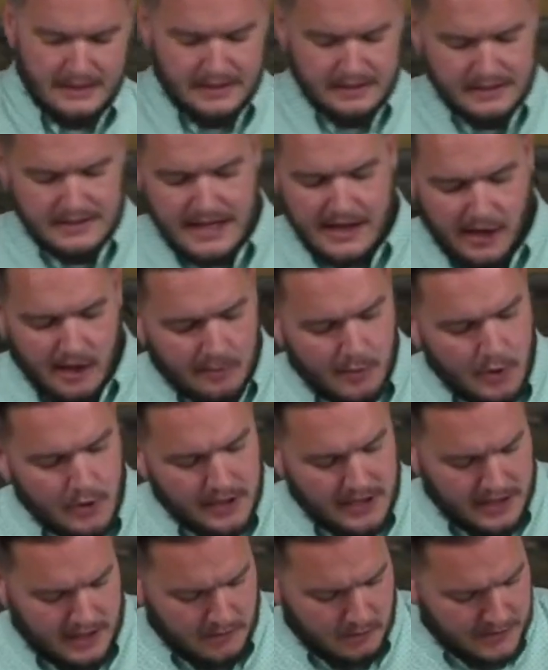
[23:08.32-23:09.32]
D.L.
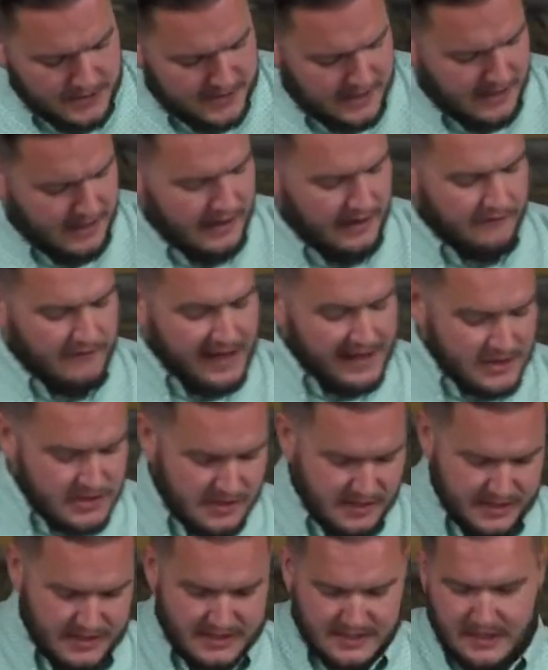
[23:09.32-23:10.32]
Moody was an
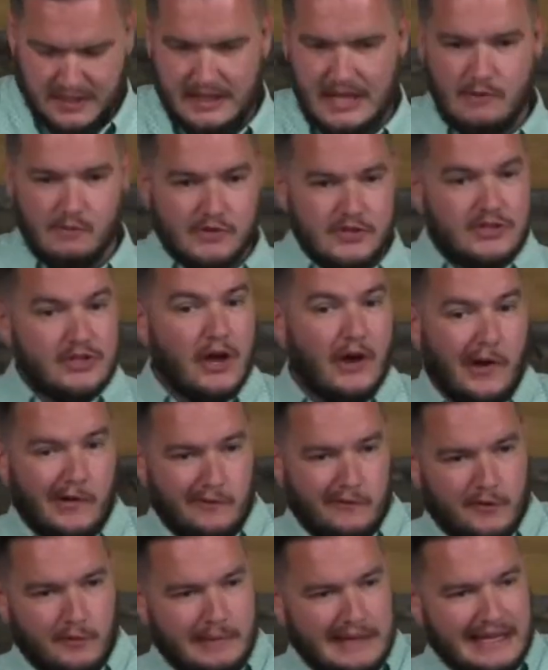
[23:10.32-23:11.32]
evangelist, and he was known
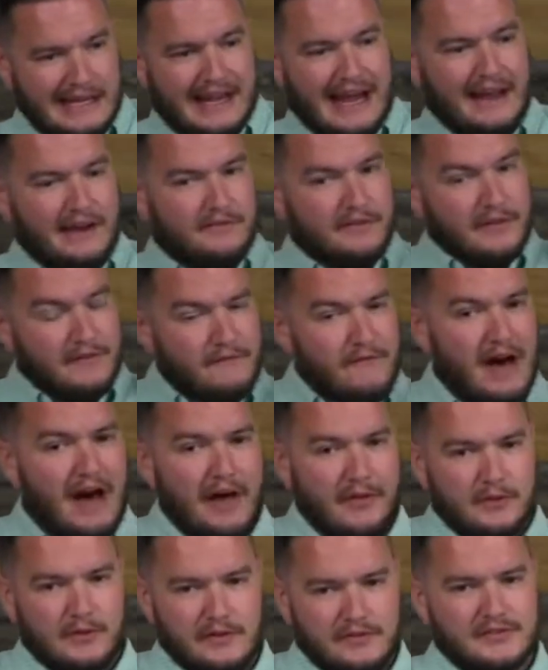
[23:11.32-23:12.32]
for being kind of the
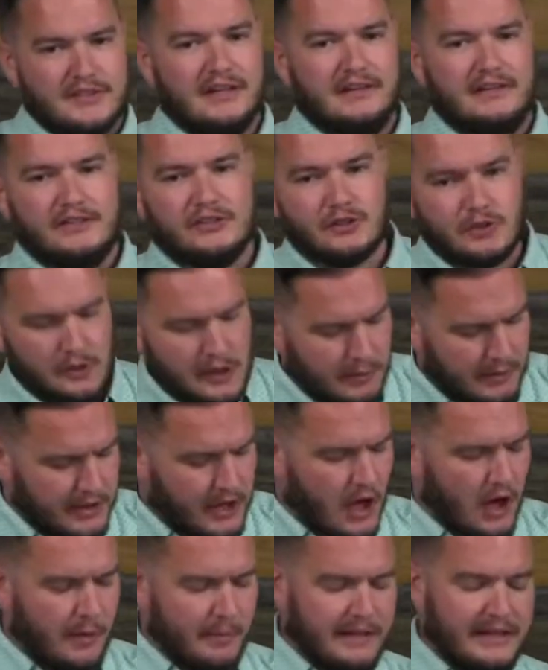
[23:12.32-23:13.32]
father of Sunday school. He would
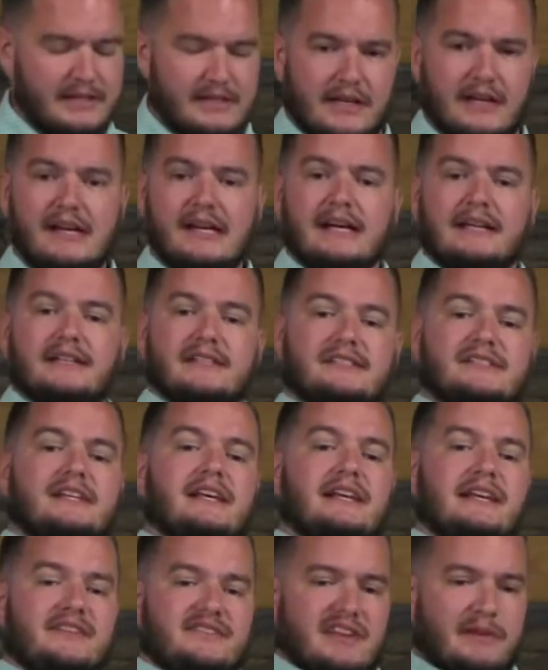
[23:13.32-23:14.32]
go into
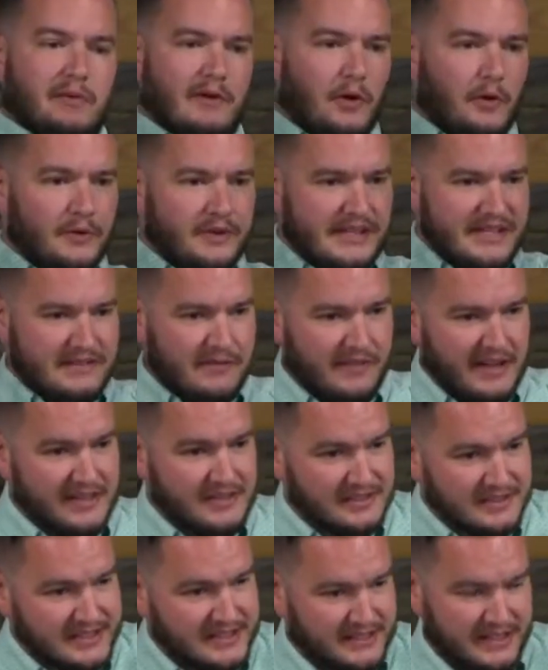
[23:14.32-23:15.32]
cities, and he would hold these
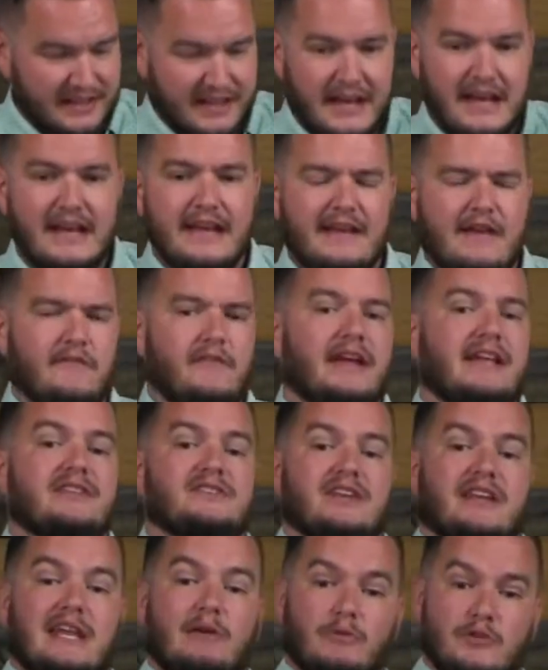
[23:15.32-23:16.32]
evangelistic events,
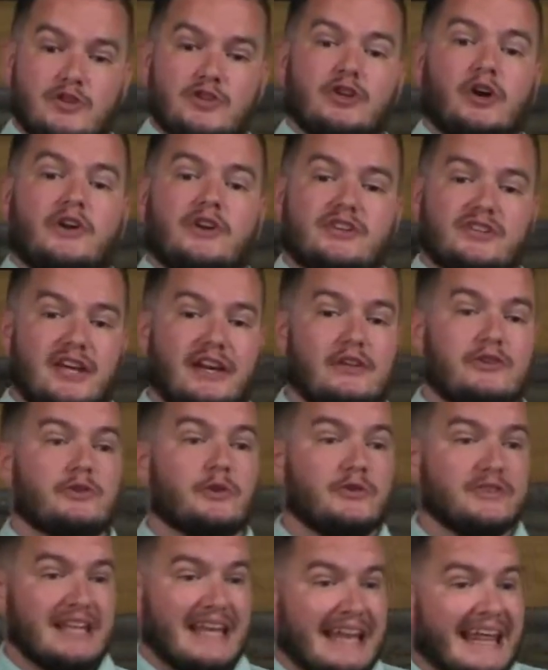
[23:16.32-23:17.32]
and he would start Sunday
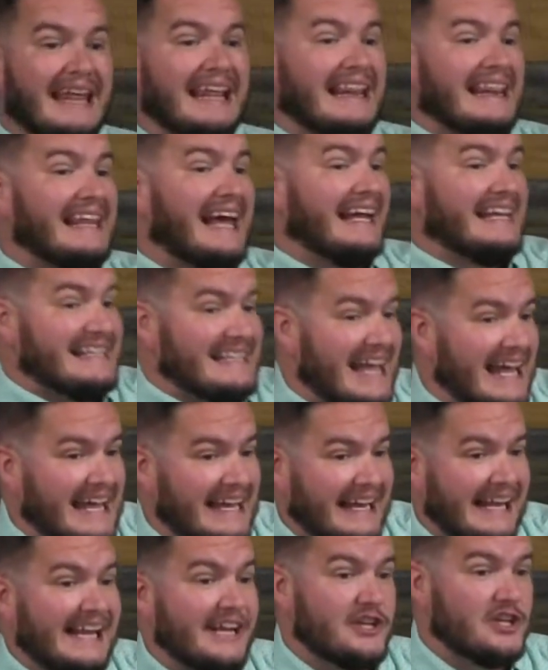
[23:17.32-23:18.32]
schools. And in that day and
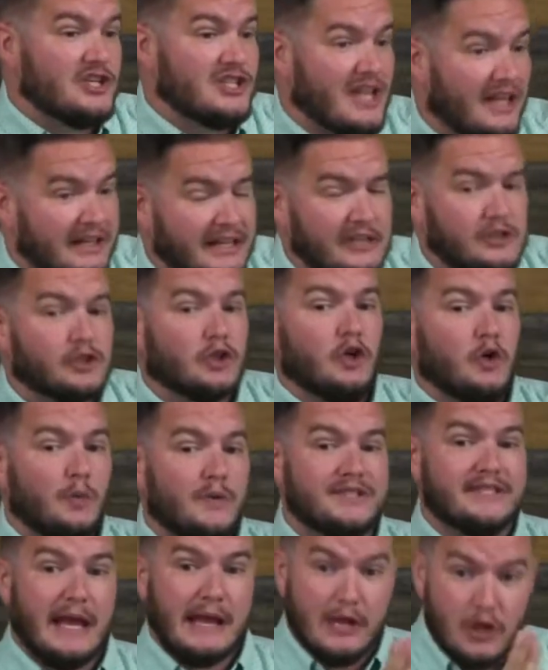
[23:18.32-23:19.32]
age, Sunday school
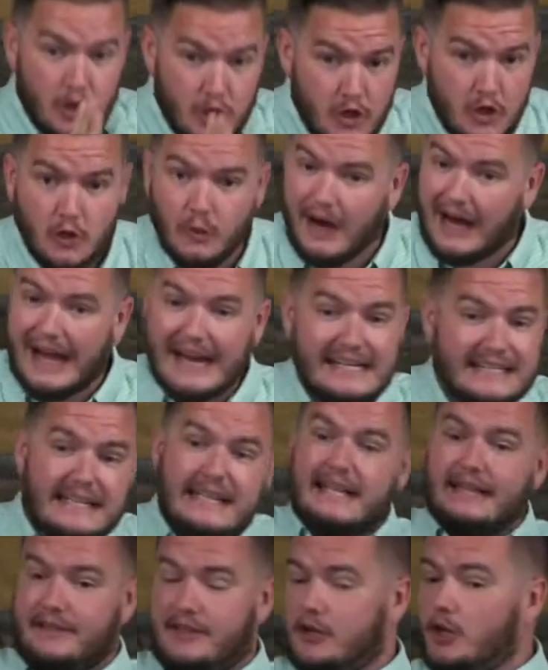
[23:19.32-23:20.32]
was a new
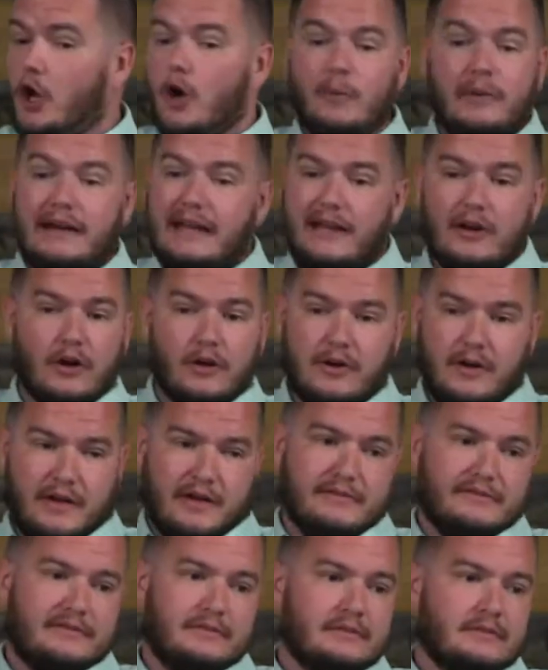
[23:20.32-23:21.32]
idea that nobody had heard
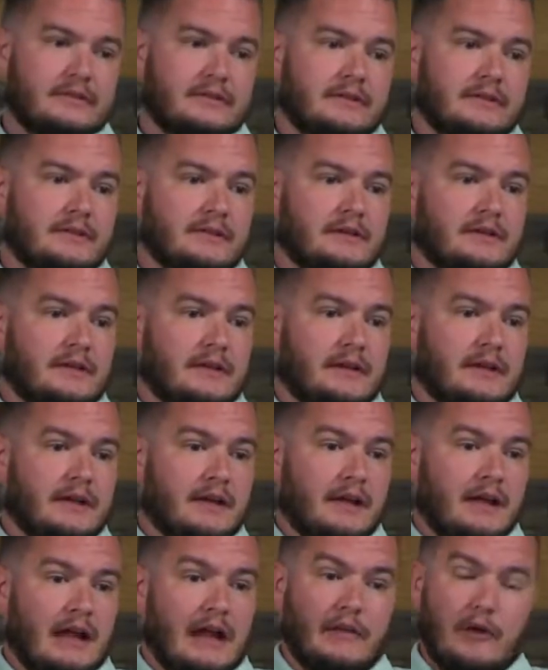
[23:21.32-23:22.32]
of.
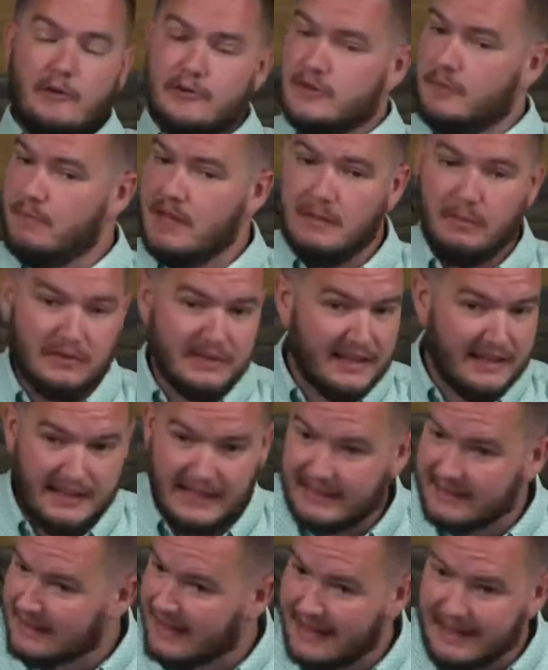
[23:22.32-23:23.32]
And there were some people that
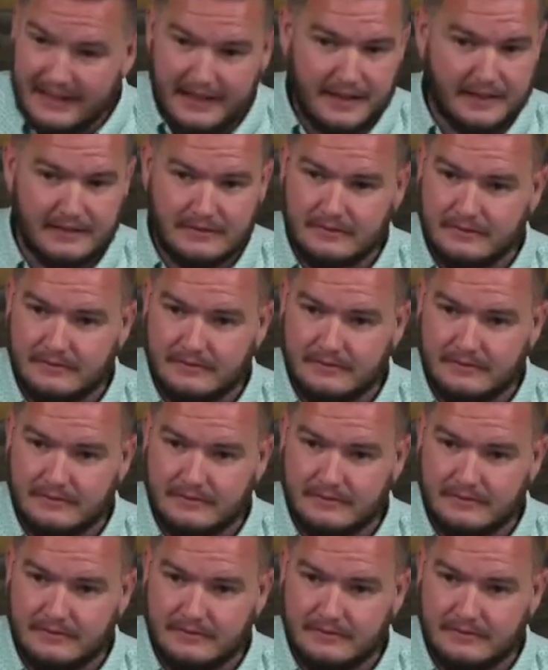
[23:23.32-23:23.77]
didn't like it.